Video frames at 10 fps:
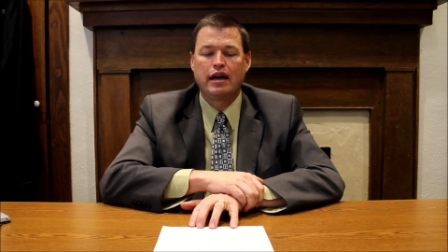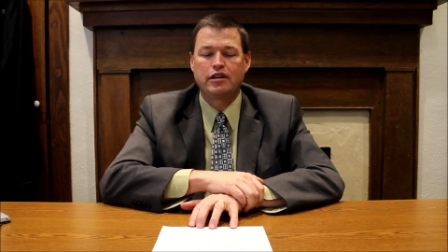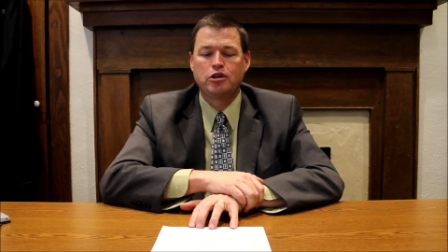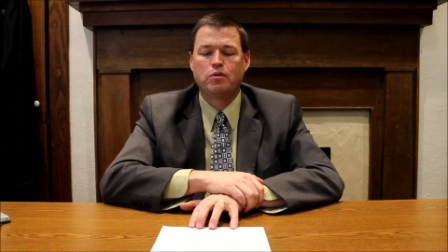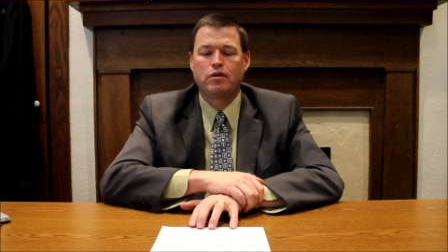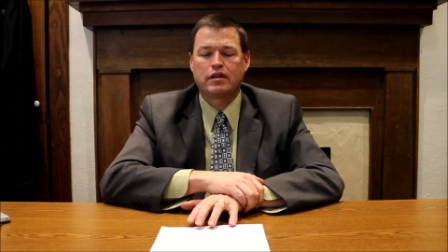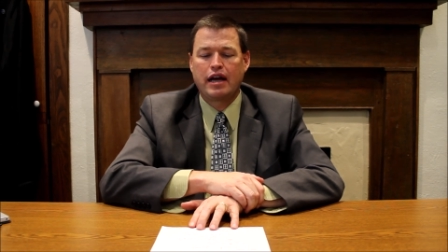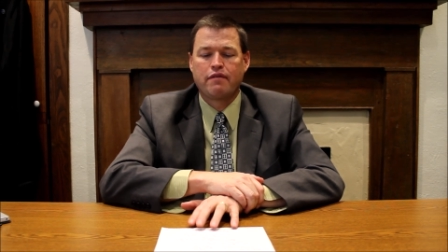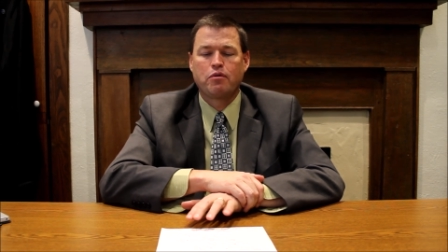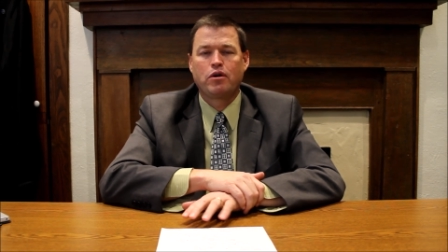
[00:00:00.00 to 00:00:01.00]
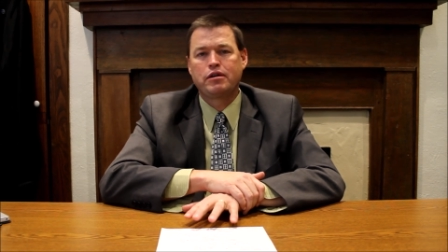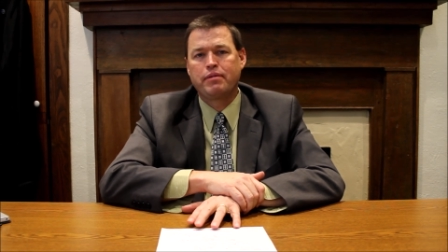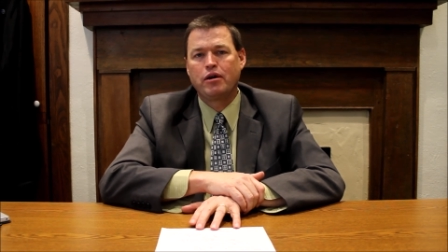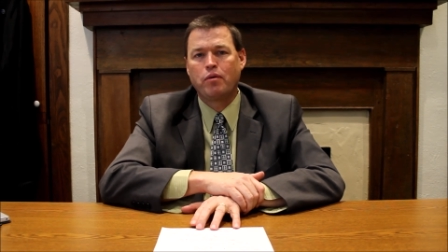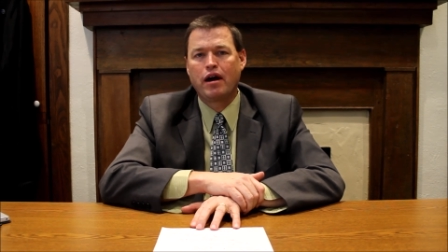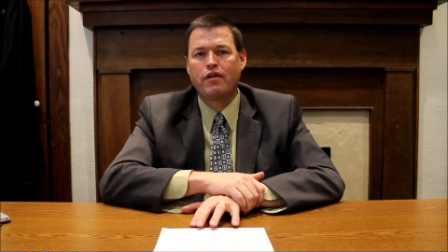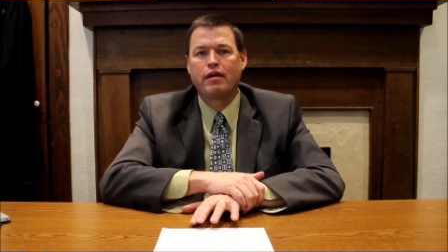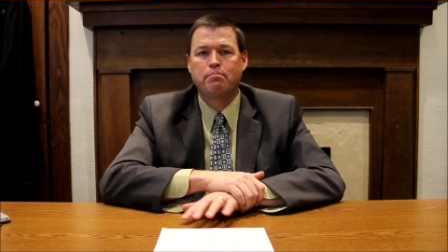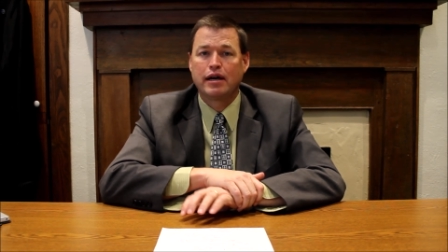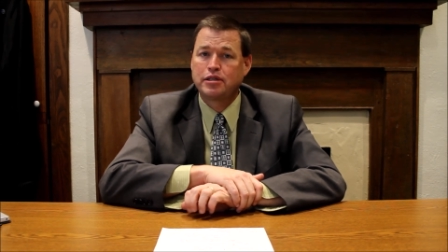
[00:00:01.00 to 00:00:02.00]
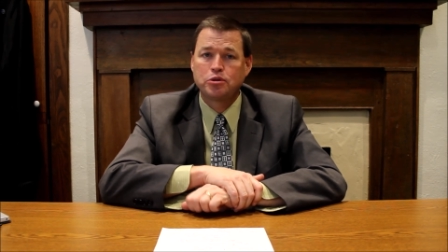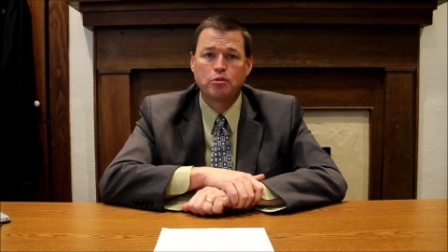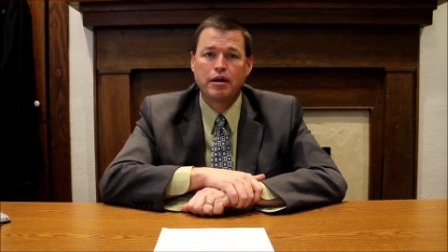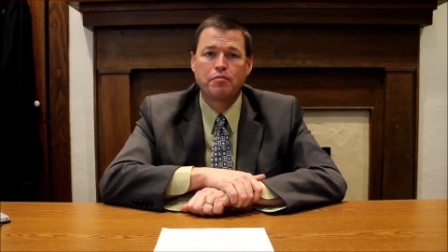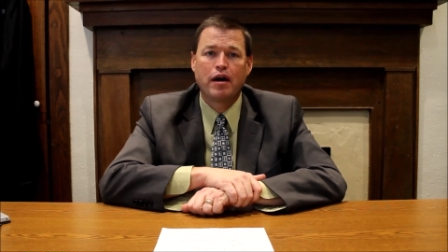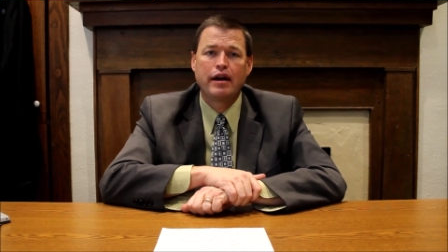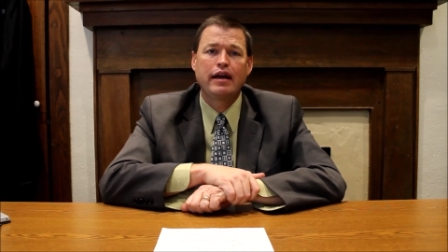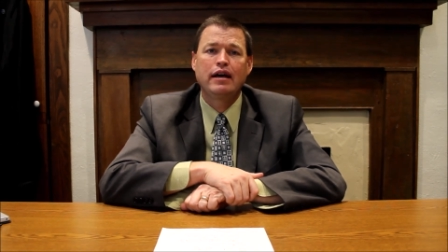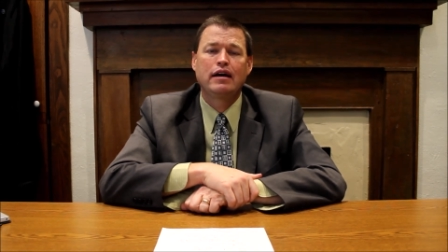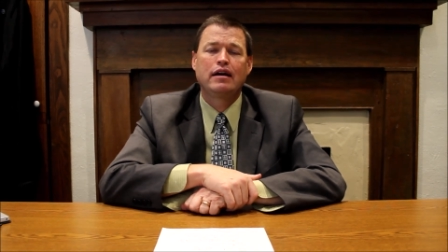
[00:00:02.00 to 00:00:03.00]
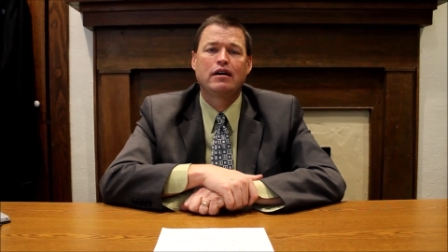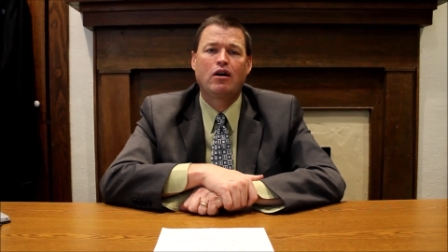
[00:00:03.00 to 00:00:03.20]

I do want everyone to be aware that buses will be running uh,